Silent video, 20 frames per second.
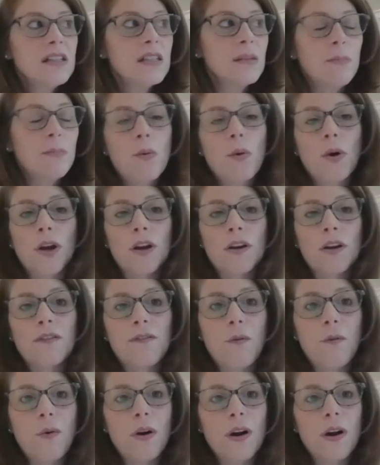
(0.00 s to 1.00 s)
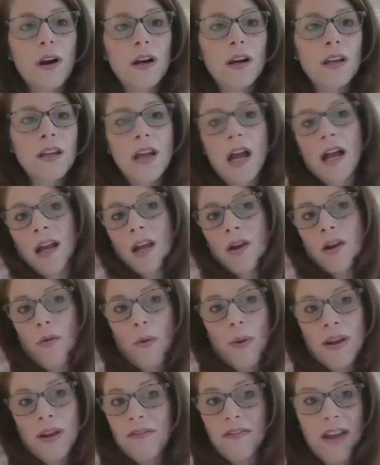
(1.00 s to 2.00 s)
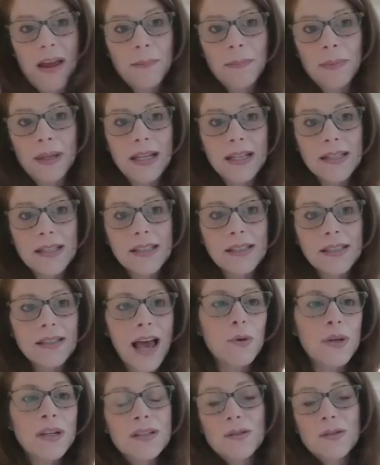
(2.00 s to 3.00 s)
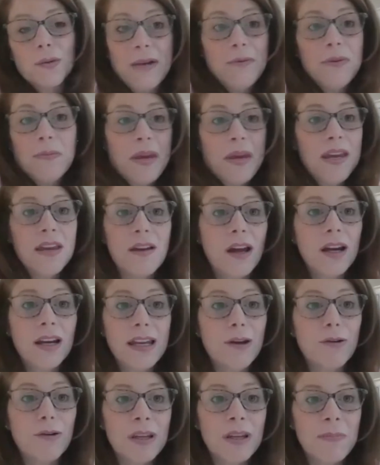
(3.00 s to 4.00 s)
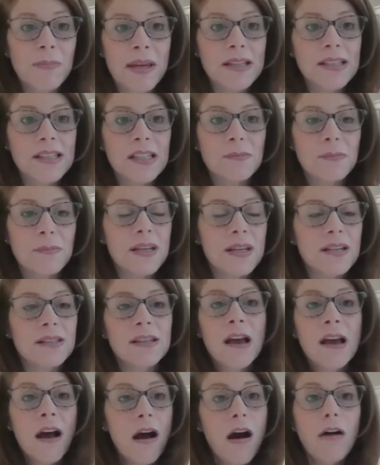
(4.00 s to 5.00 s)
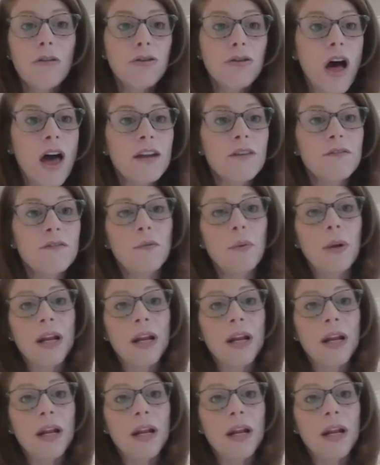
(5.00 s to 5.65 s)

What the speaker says: support for young and growing families who can stay with me on a yearly basis, because a lot of